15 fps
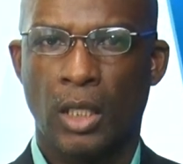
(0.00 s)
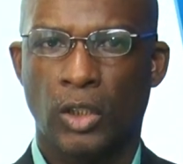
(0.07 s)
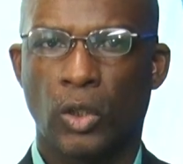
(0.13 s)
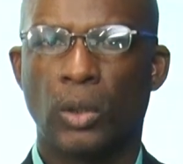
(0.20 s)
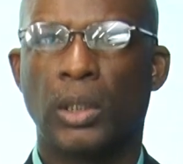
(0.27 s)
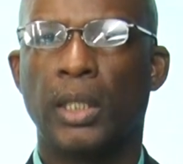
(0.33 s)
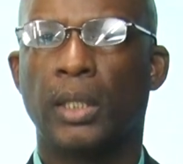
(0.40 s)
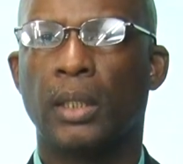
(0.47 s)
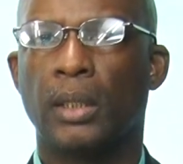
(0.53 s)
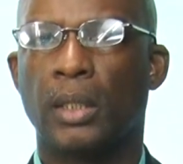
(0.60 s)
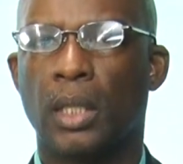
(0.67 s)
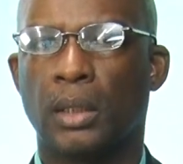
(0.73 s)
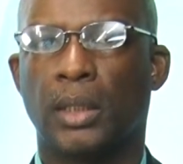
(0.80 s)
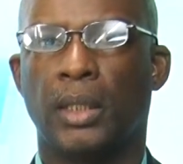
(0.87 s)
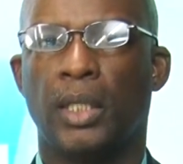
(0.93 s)
jointly
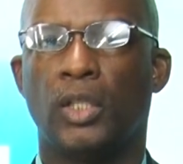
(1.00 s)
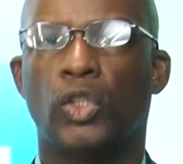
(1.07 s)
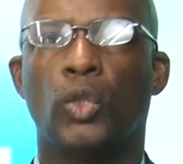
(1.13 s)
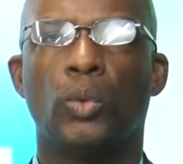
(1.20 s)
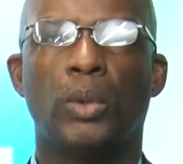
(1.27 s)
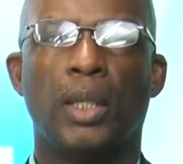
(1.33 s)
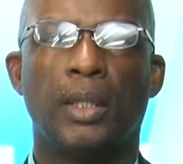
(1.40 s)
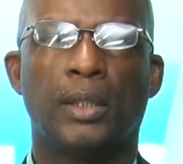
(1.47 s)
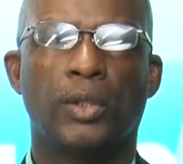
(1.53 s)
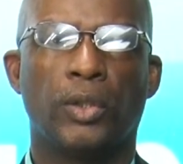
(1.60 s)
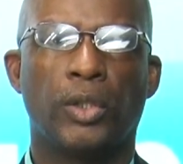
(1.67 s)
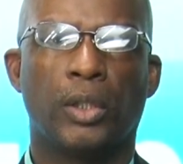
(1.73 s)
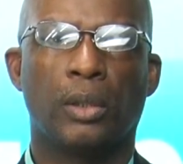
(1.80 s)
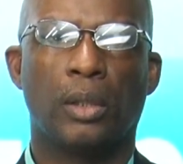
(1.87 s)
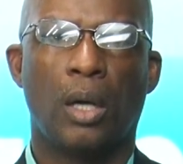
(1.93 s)
conducted a two-day
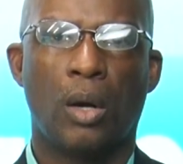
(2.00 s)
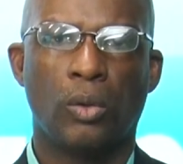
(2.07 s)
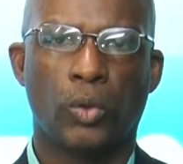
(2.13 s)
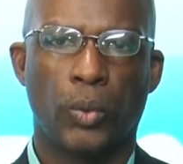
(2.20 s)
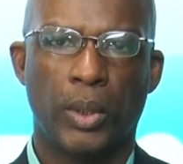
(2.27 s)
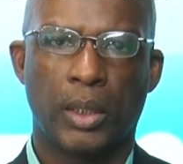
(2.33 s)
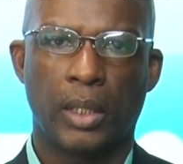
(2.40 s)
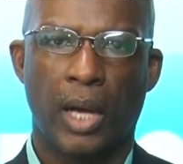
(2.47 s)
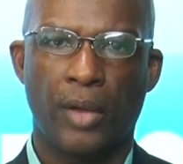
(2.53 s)
surgical outreach